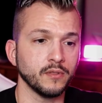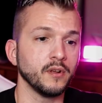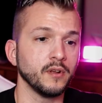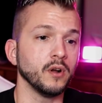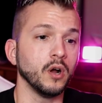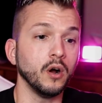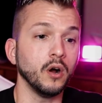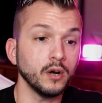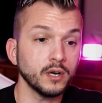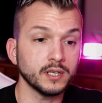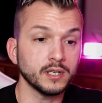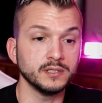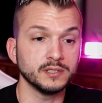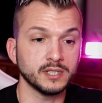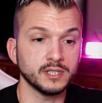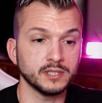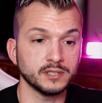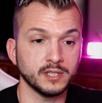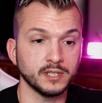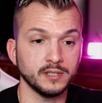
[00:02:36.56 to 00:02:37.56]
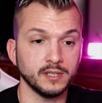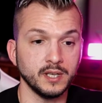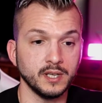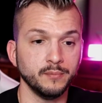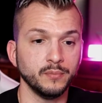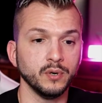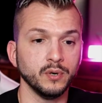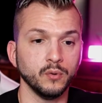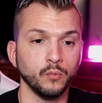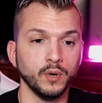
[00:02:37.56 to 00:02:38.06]
are consistent
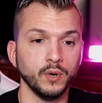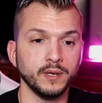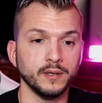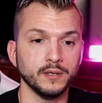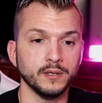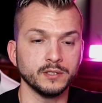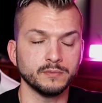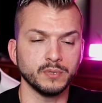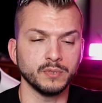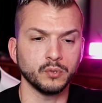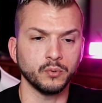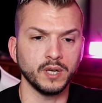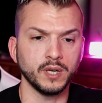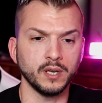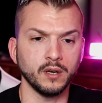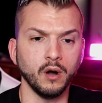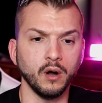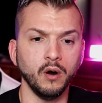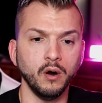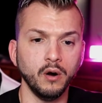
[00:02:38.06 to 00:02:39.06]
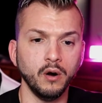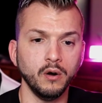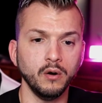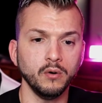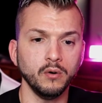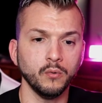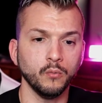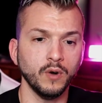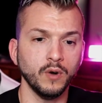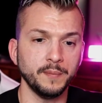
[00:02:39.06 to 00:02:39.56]
input windows between
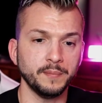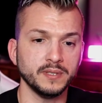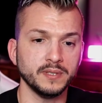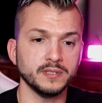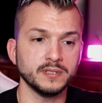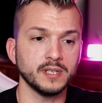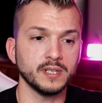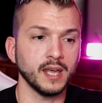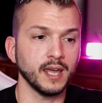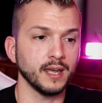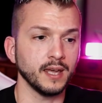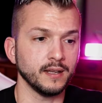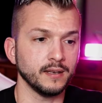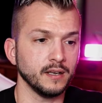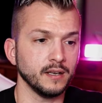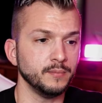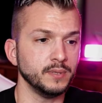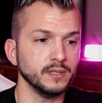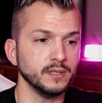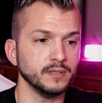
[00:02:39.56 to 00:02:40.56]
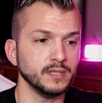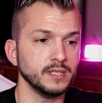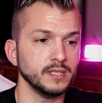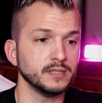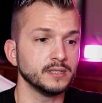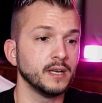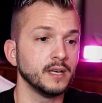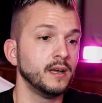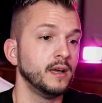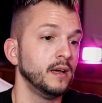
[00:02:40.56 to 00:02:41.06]
all weapons and
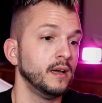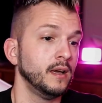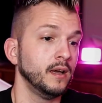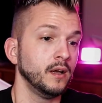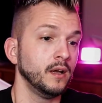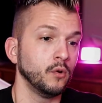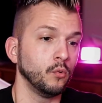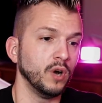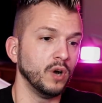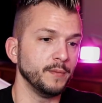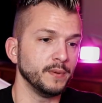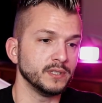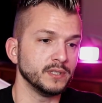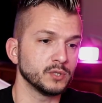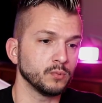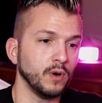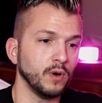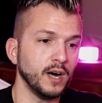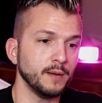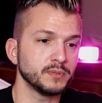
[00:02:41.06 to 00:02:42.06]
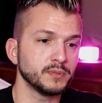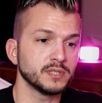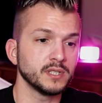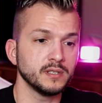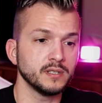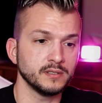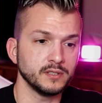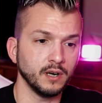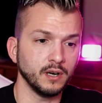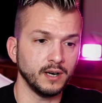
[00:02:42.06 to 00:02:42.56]
abilities. Weapon swaps,
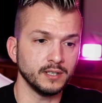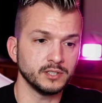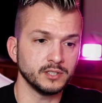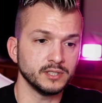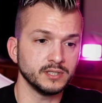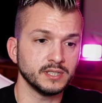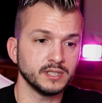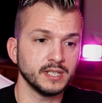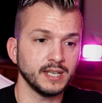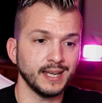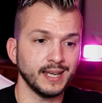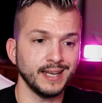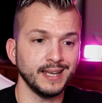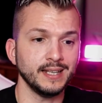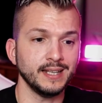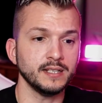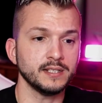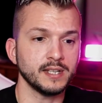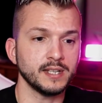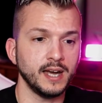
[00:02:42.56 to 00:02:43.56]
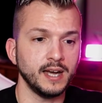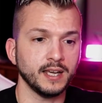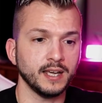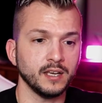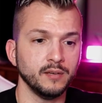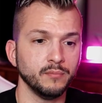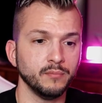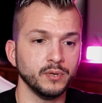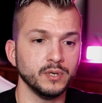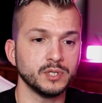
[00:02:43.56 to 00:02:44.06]
dodges, and attack
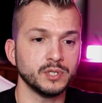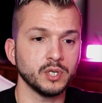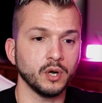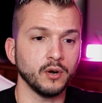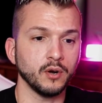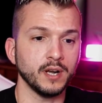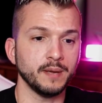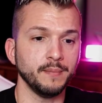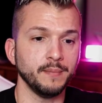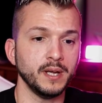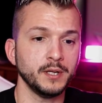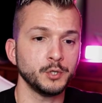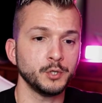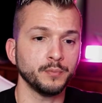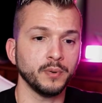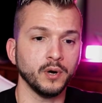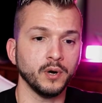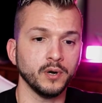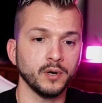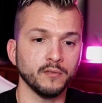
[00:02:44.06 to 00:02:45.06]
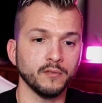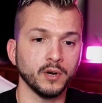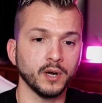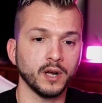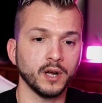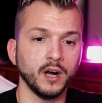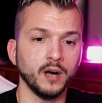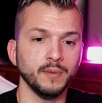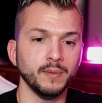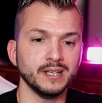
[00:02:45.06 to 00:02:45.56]
inputs are a major part of our
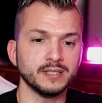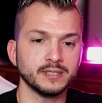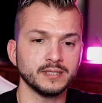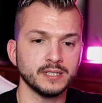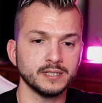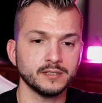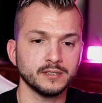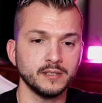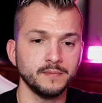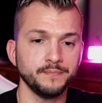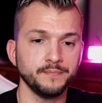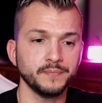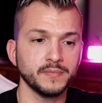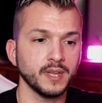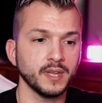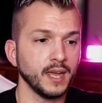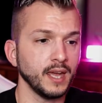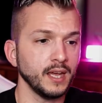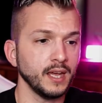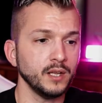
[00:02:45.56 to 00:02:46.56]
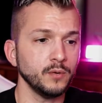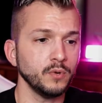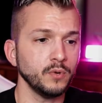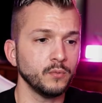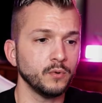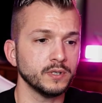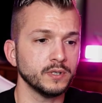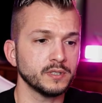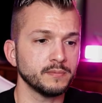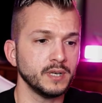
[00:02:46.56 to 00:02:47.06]
combat system, and we
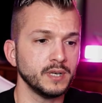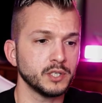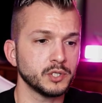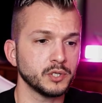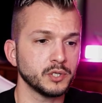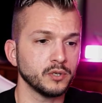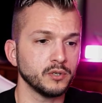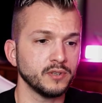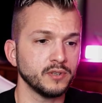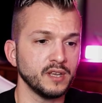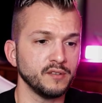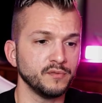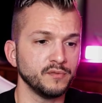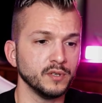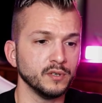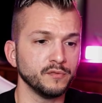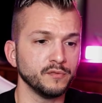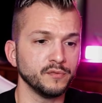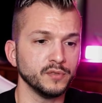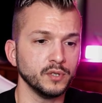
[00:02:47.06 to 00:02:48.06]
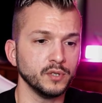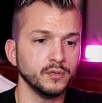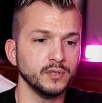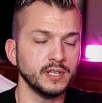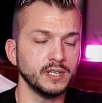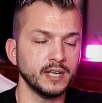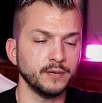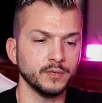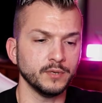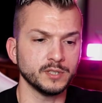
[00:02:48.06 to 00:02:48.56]
want to make sure they feel fluid
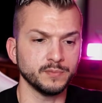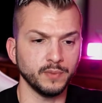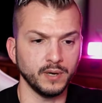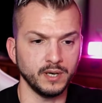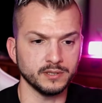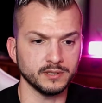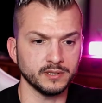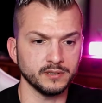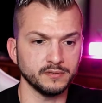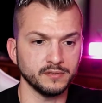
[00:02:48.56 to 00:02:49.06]
and responsive.